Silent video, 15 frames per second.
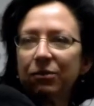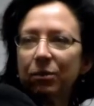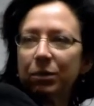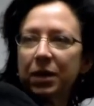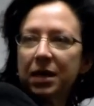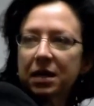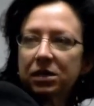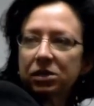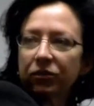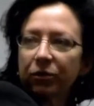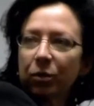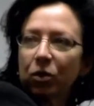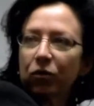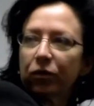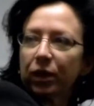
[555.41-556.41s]
piece
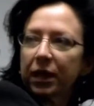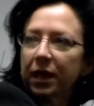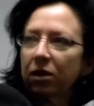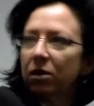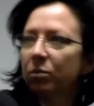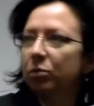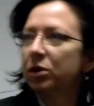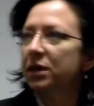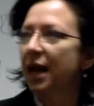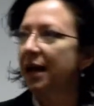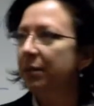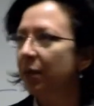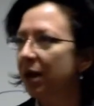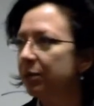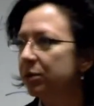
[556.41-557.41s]
from over here and put that
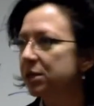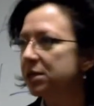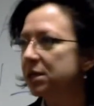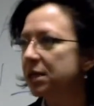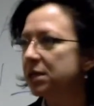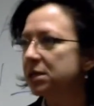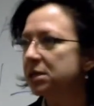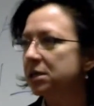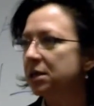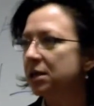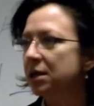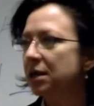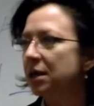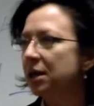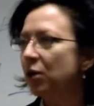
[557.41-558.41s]
in my business,
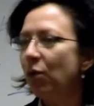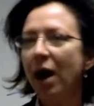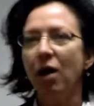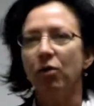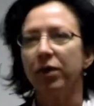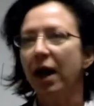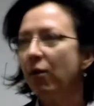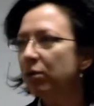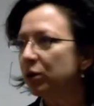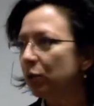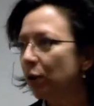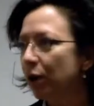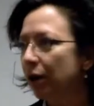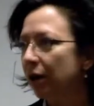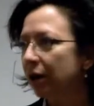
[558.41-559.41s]
wow, that would
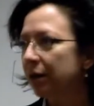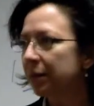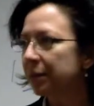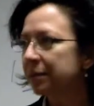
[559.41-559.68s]
work.